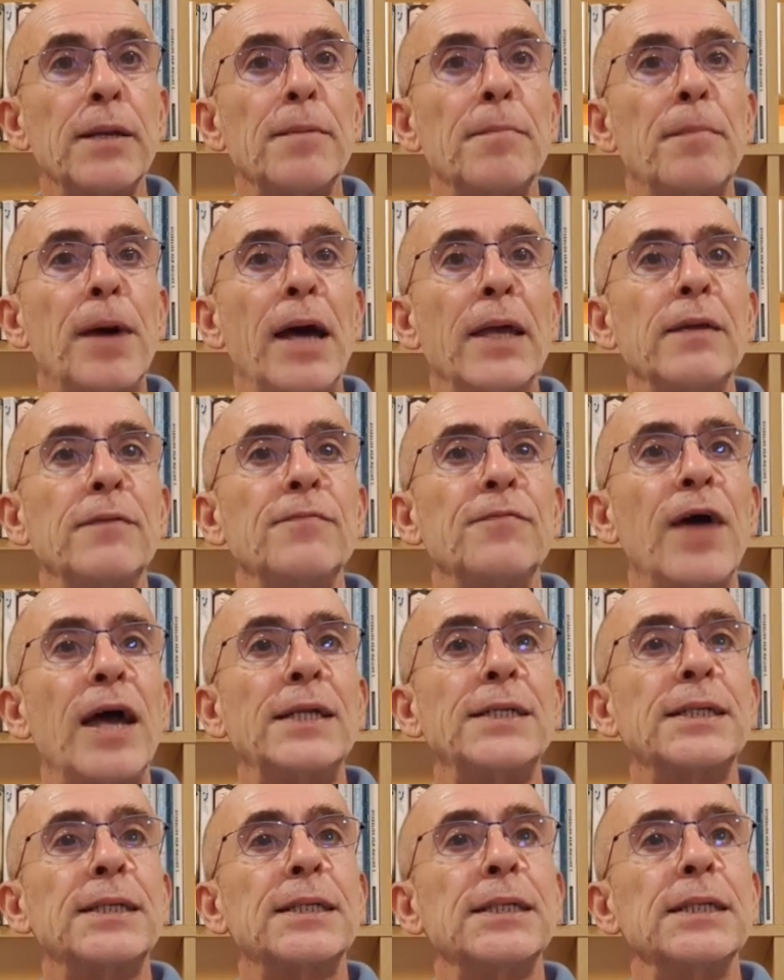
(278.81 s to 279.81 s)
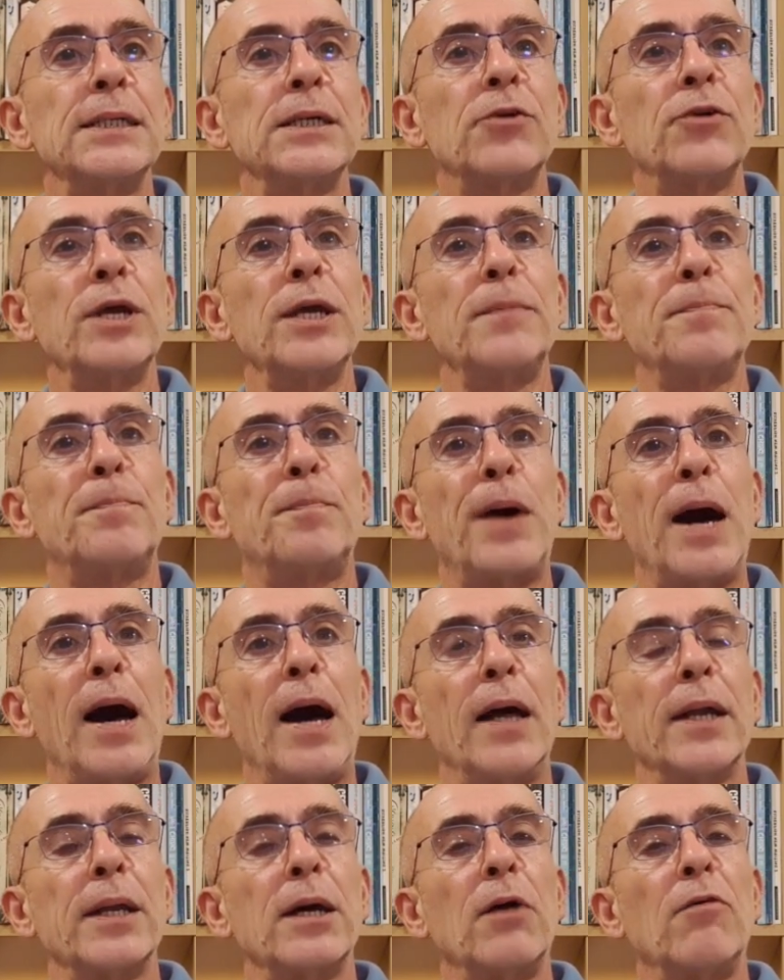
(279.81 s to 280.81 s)
by investing great
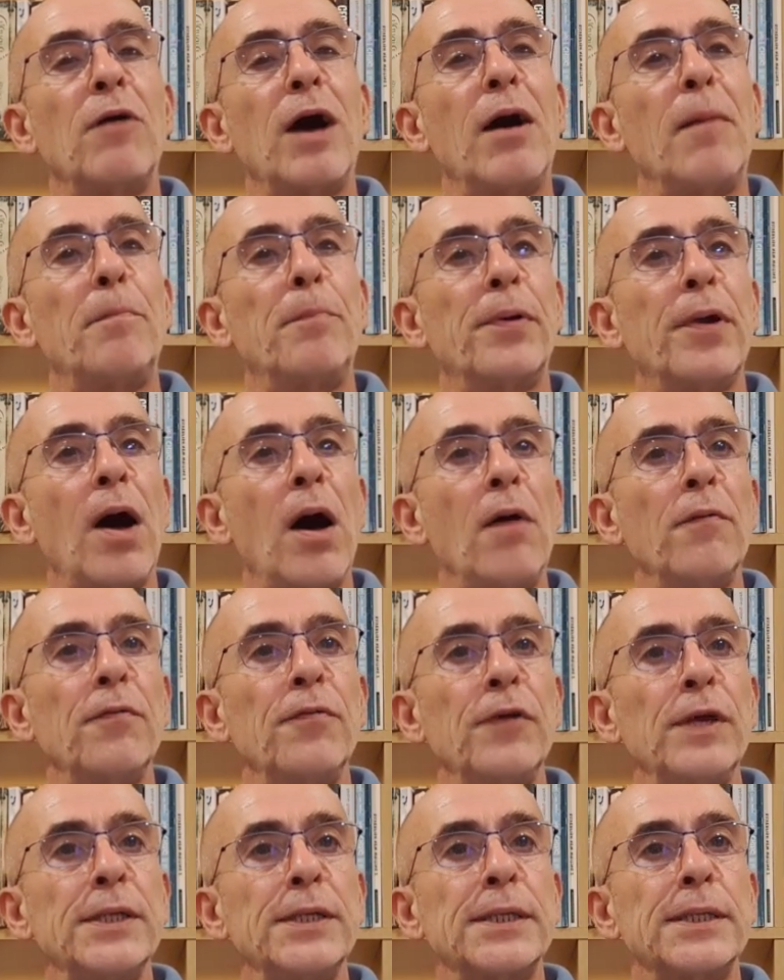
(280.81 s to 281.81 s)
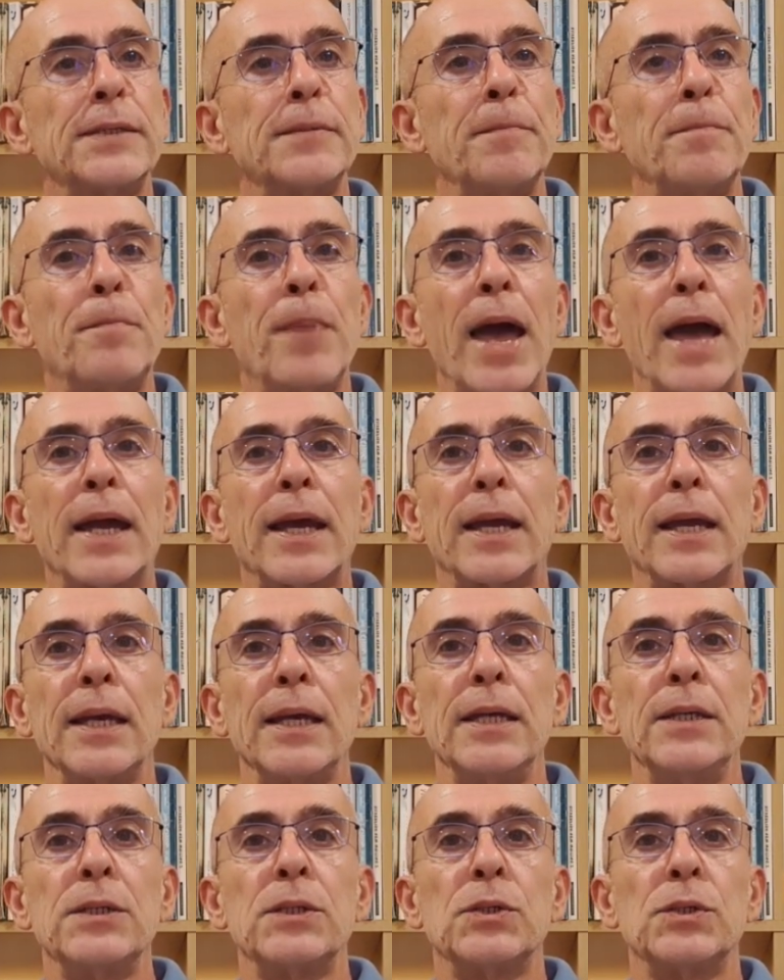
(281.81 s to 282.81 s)
part of our profits back
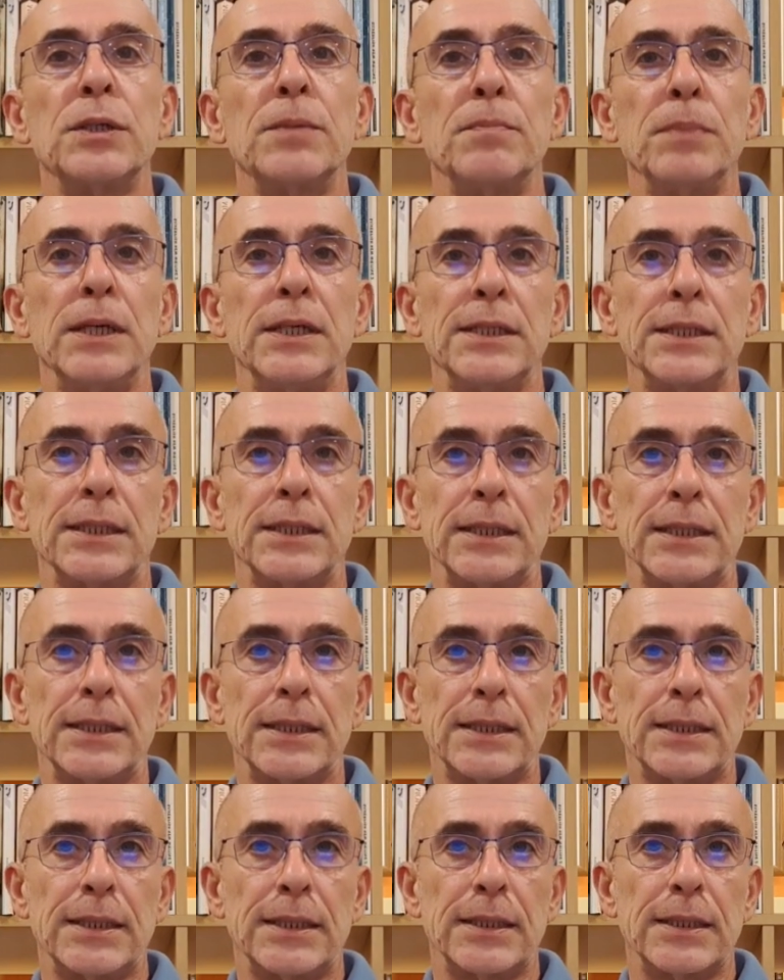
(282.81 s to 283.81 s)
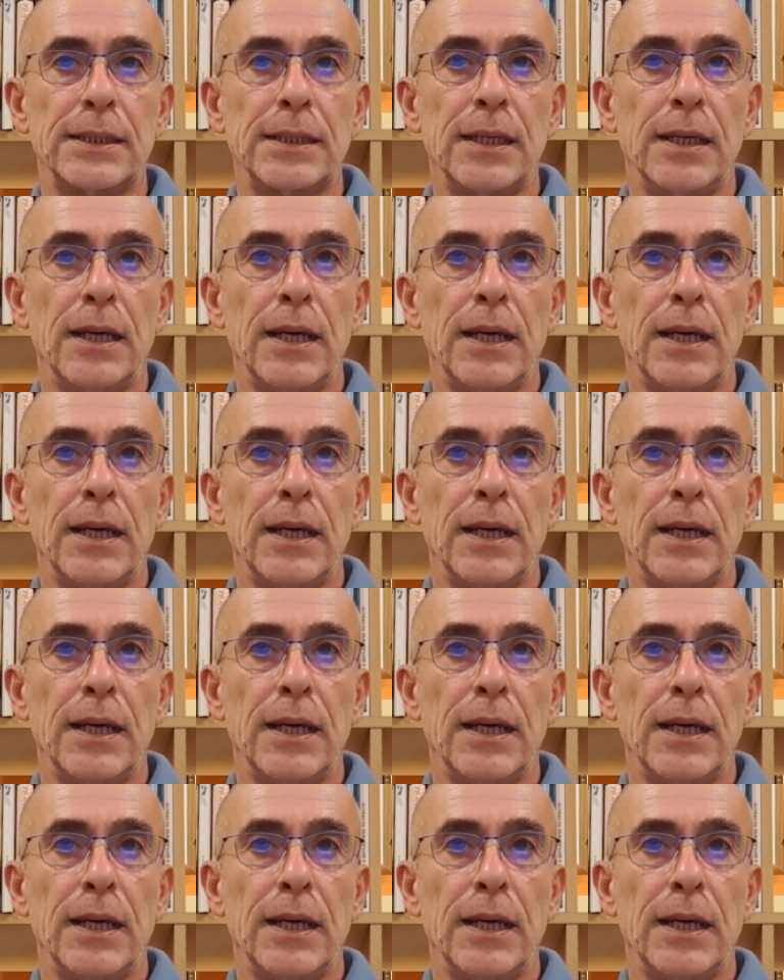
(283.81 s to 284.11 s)
into the business,